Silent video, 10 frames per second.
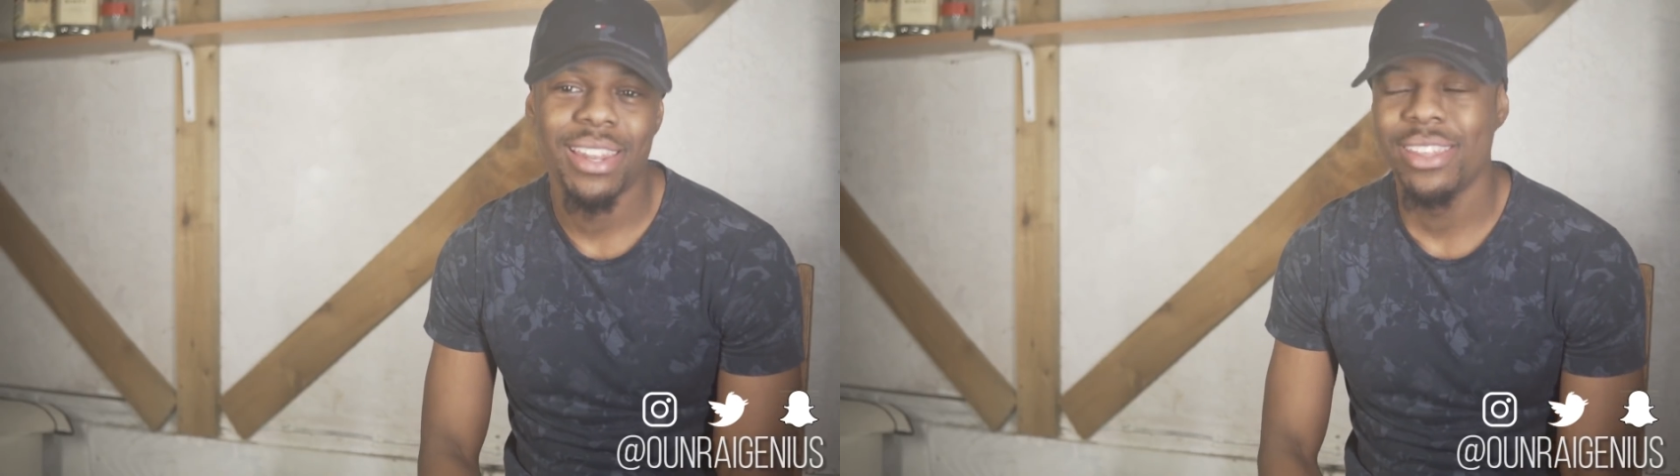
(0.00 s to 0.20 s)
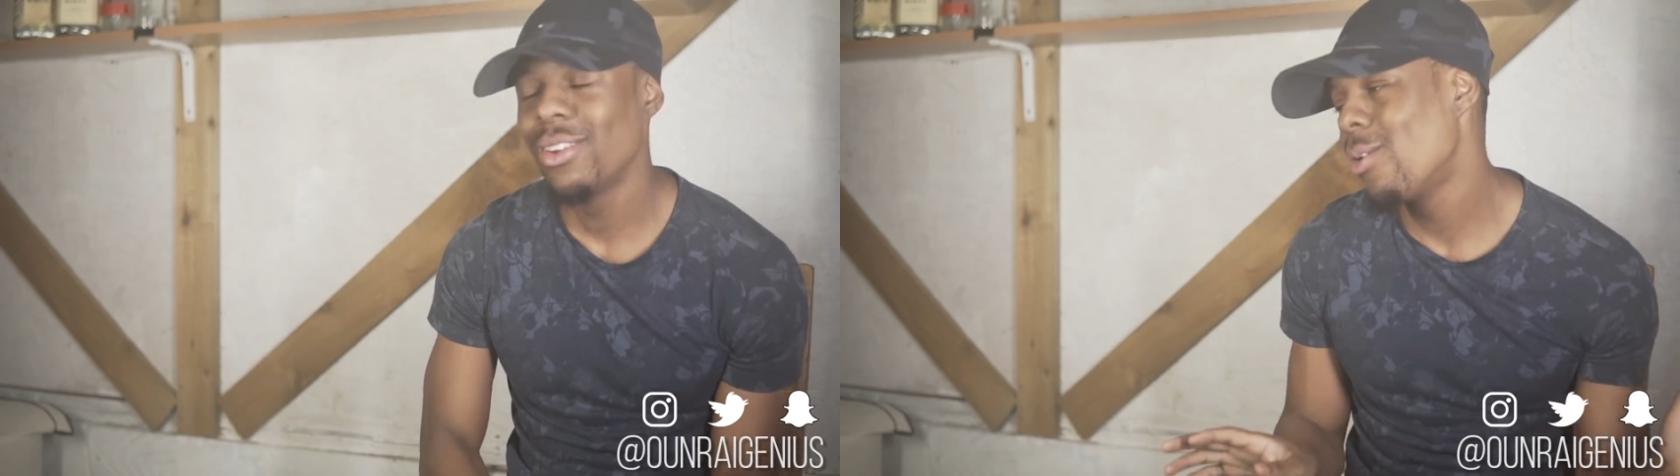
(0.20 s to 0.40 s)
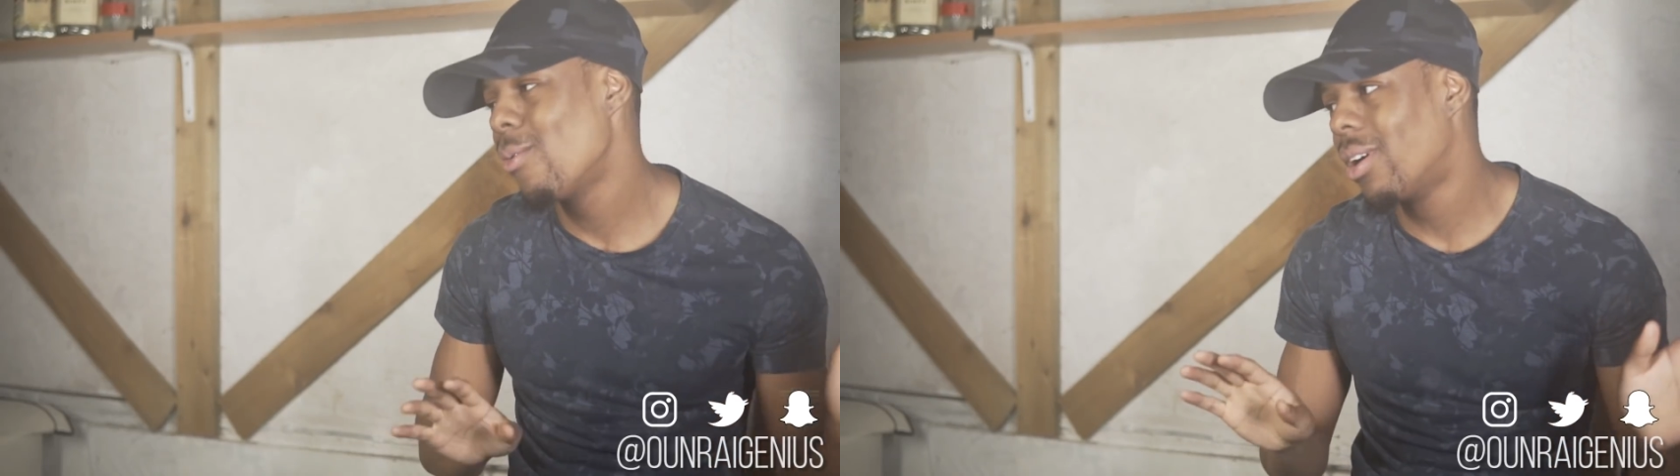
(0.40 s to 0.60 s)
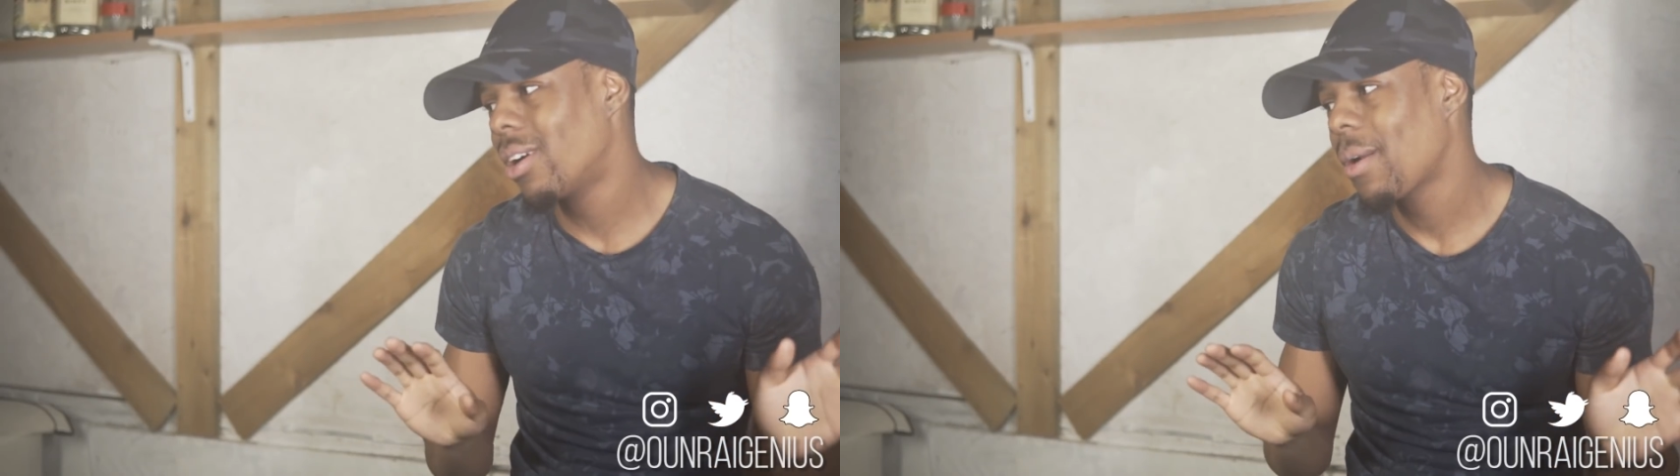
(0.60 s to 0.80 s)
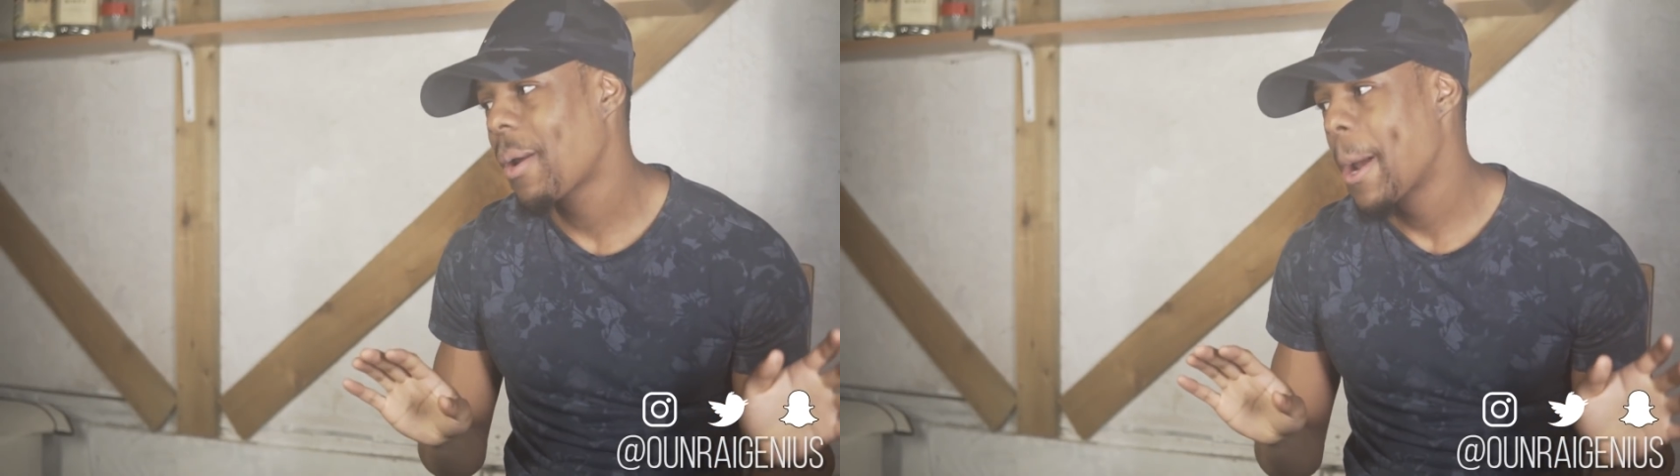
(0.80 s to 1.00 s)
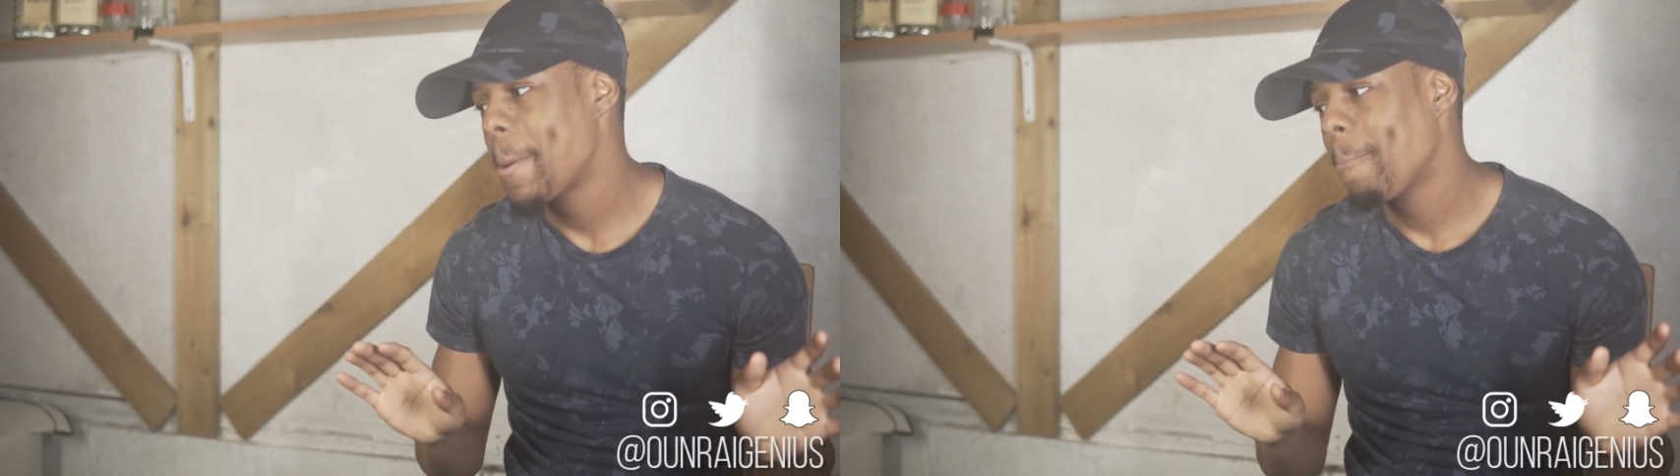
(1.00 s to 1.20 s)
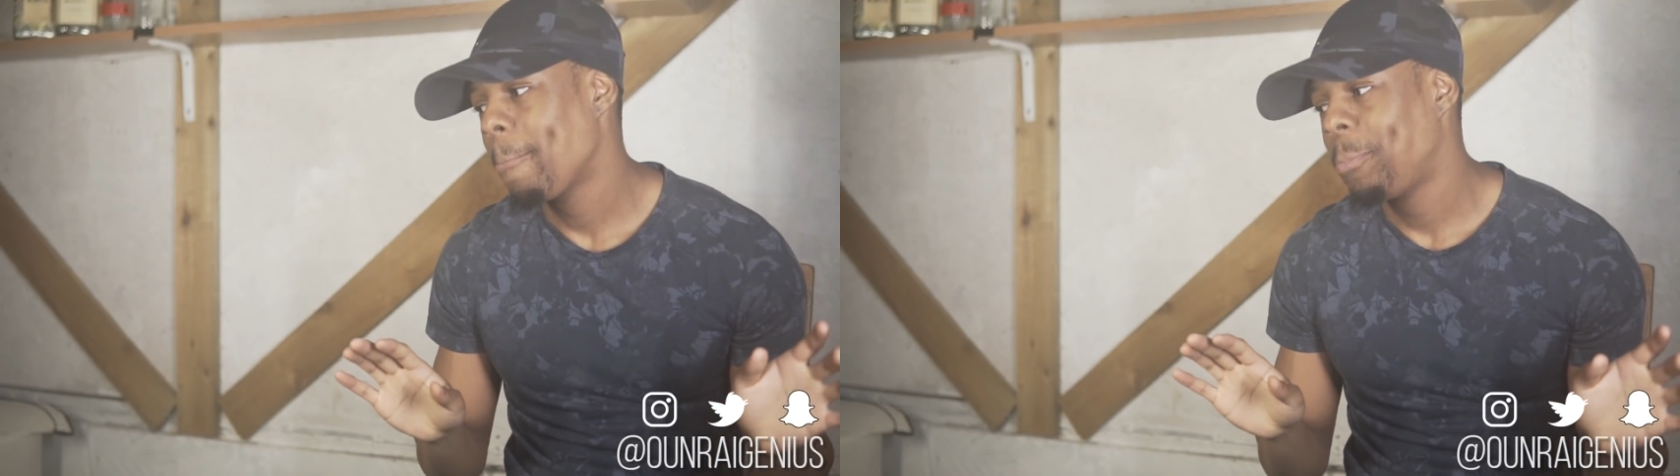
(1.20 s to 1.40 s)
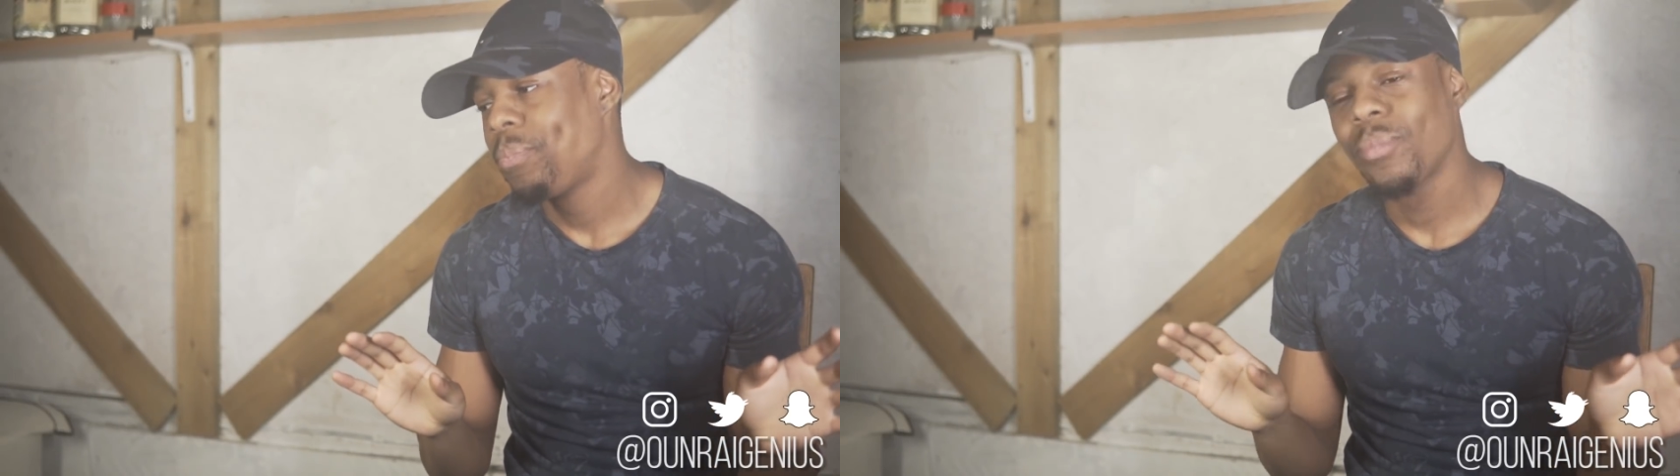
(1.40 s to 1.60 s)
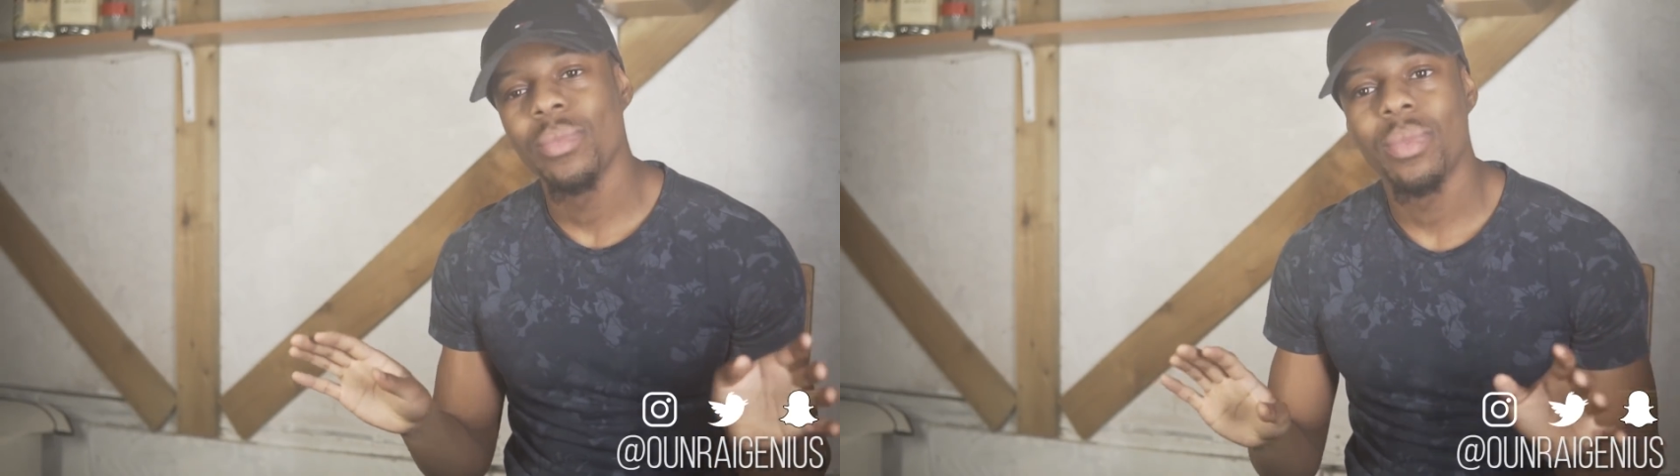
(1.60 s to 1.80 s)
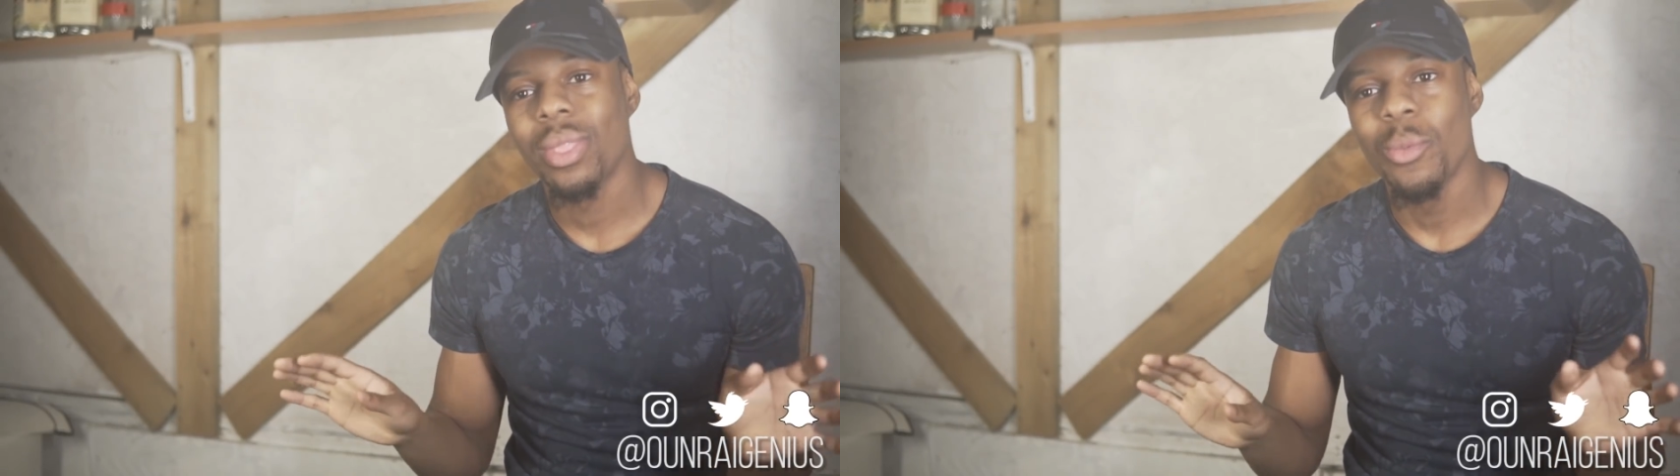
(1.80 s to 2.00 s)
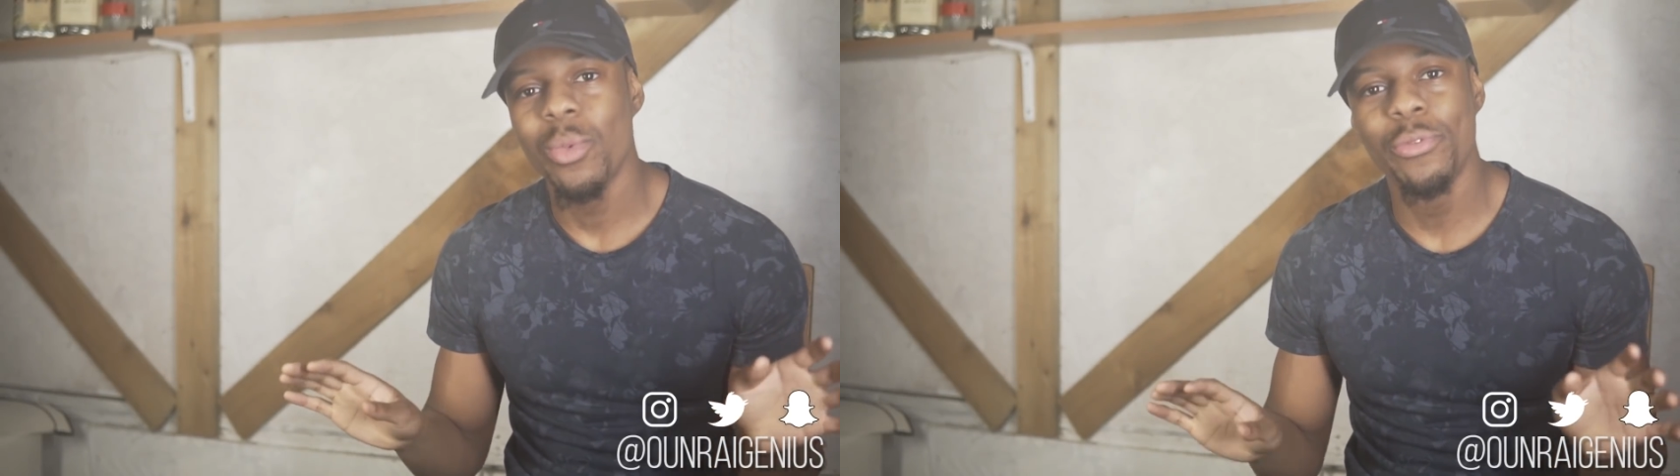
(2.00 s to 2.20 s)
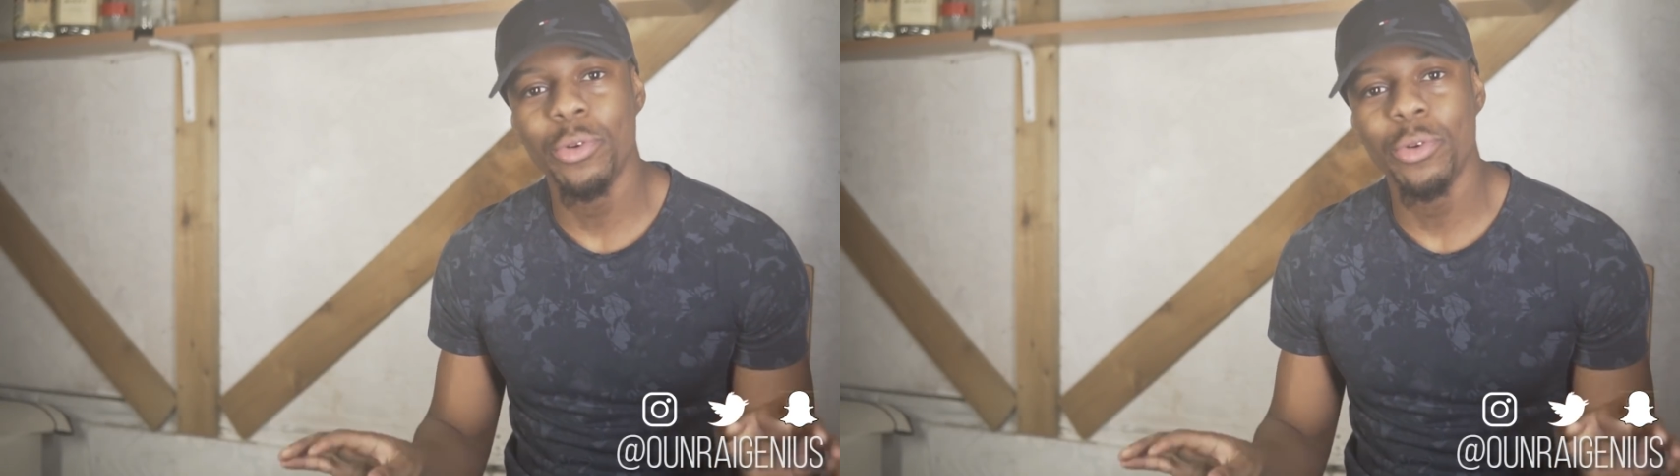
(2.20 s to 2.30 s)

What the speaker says: You know what? We've